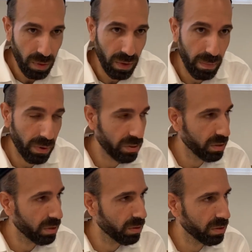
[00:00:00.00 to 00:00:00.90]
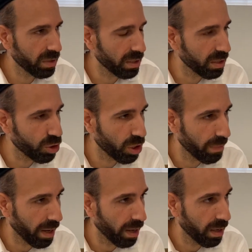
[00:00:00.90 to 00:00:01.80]
When a person goes in the
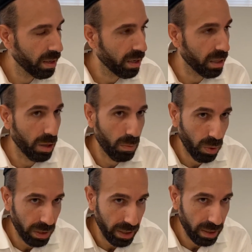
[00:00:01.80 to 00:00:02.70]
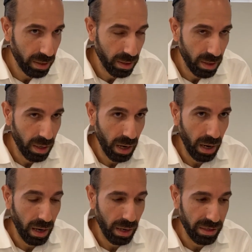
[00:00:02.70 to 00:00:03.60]
Shema in the morning,
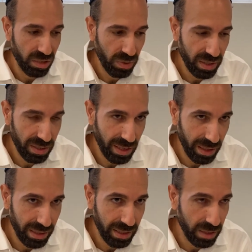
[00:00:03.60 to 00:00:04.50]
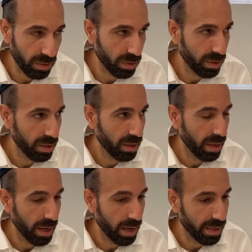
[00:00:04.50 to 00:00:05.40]
and he's wearing his talit gadol,
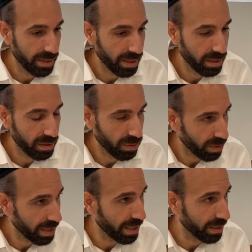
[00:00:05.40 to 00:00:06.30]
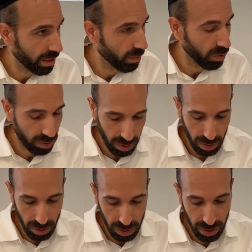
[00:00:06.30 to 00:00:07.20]
and it says ud itim
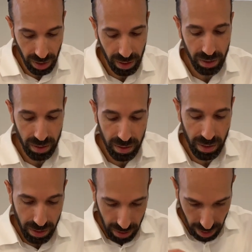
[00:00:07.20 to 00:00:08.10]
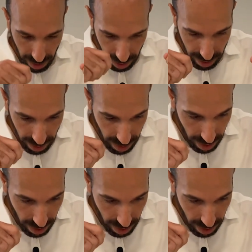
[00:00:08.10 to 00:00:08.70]
oto, you should take the tzitzit and